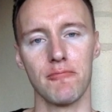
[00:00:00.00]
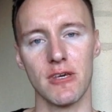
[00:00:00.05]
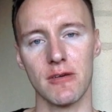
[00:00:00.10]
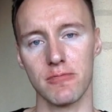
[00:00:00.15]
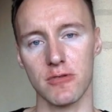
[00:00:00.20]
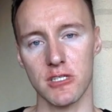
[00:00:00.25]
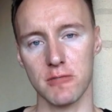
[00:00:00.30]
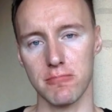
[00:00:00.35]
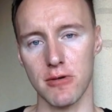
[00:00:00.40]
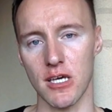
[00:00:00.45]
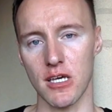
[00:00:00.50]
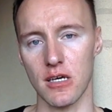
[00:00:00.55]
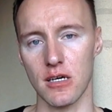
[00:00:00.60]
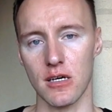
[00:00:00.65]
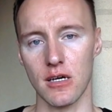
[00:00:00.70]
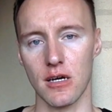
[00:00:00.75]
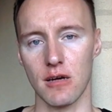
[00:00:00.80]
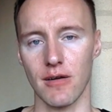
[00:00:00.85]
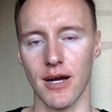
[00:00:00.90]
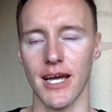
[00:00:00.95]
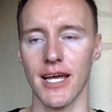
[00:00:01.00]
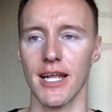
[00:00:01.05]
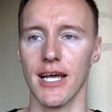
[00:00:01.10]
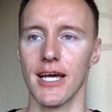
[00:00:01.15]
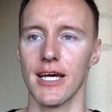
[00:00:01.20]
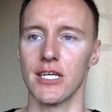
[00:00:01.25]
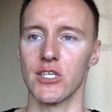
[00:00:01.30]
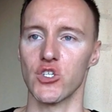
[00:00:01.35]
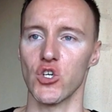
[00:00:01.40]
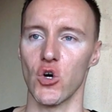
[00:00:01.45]
people speak, right?
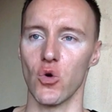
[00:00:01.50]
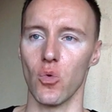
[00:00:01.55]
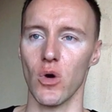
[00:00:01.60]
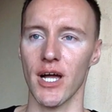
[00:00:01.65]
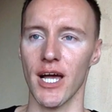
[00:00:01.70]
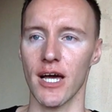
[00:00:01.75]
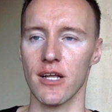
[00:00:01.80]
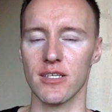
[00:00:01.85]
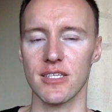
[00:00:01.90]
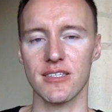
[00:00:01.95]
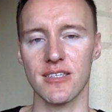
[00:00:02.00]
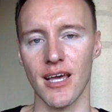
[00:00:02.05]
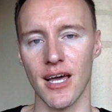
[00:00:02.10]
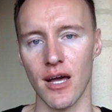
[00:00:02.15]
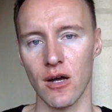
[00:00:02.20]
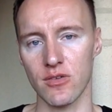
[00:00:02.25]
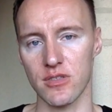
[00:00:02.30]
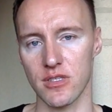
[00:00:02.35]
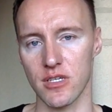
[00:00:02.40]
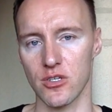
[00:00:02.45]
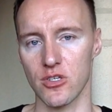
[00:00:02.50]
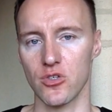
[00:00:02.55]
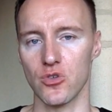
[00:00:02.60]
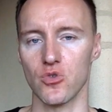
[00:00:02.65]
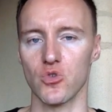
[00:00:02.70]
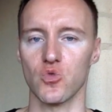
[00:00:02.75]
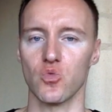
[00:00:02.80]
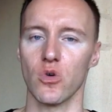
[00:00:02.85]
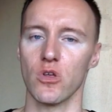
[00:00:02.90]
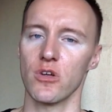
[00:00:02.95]
So what kind of sounds they
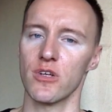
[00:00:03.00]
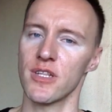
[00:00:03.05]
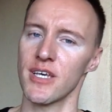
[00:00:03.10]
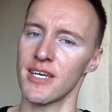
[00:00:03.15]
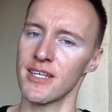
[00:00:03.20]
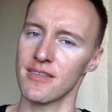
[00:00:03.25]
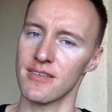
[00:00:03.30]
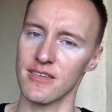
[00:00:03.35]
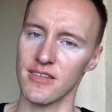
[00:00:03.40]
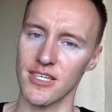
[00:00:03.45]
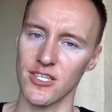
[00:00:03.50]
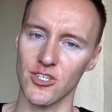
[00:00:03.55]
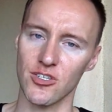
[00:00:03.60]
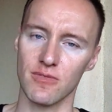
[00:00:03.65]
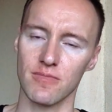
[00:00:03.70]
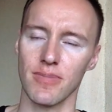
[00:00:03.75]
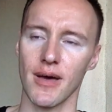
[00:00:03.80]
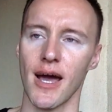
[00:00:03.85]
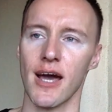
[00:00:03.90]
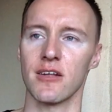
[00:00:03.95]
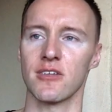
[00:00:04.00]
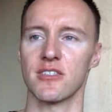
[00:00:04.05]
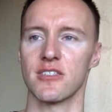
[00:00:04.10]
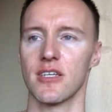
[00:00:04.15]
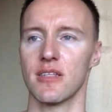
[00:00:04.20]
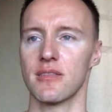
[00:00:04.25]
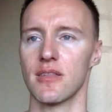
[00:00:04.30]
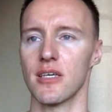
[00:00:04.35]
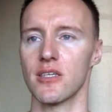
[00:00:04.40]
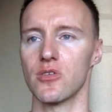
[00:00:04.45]
use, what are the intonation patterns
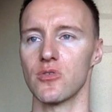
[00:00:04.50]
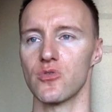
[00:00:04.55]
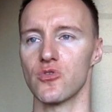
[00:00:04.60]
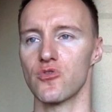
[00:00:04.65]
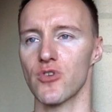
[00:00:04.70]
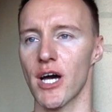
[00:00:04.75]
that they use.